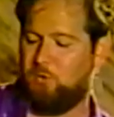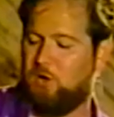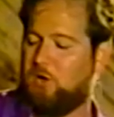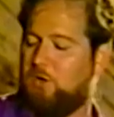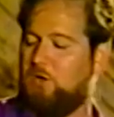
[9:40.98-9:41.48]

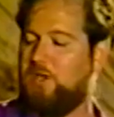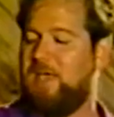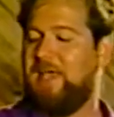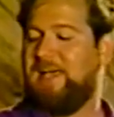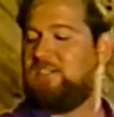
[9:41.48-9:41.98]
world,
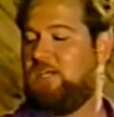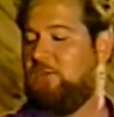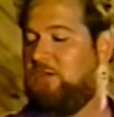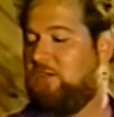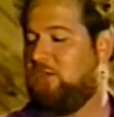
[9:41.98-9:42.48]

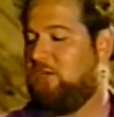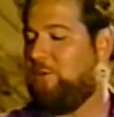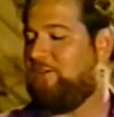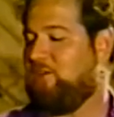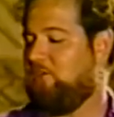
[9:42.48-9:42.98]
excluding the
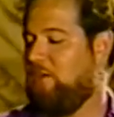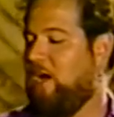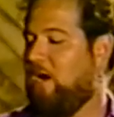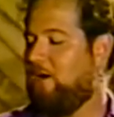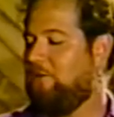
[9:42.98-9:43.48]

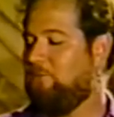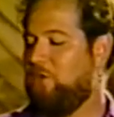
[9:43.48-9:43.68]
USSR,